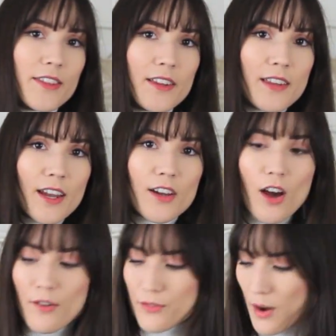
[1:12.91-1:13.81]
thing that I
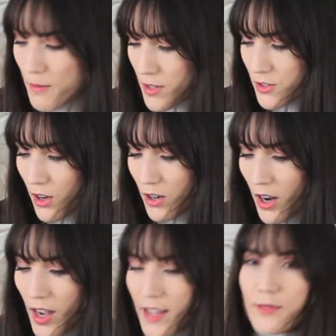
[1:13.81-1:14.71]
got from
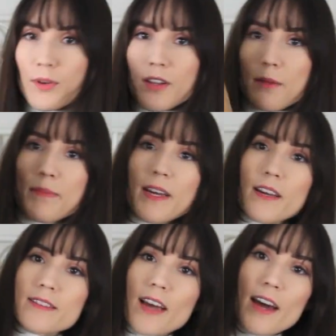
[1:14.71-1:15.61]
Zara is one of the
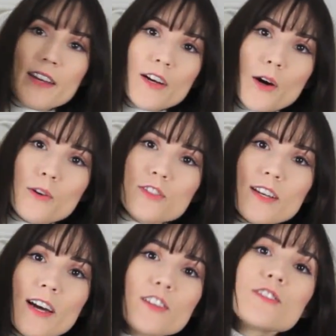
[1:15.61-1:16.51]
big teddy coats,
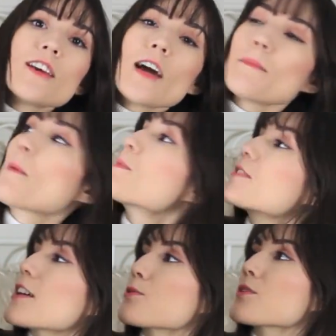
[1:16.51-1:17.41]
and I'm
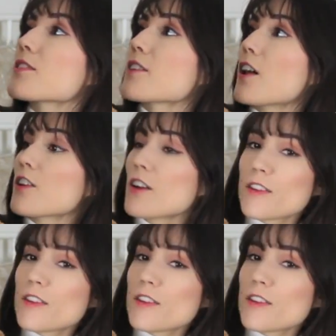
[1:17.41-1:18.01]
obsessed with this color.